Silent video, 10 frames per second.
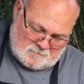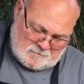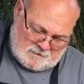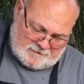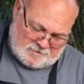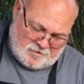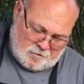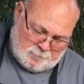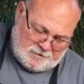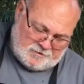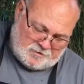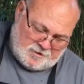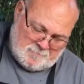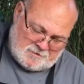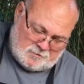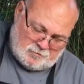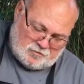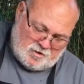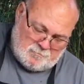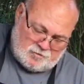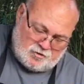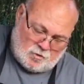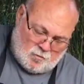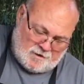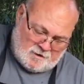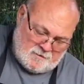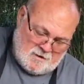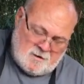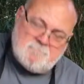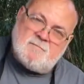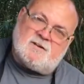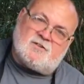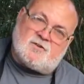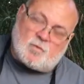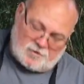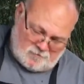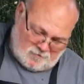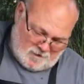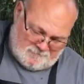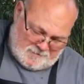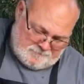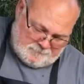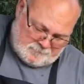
Like I said, you can put this on a mixing machine, but you don't want to mix it to where it's fluffy.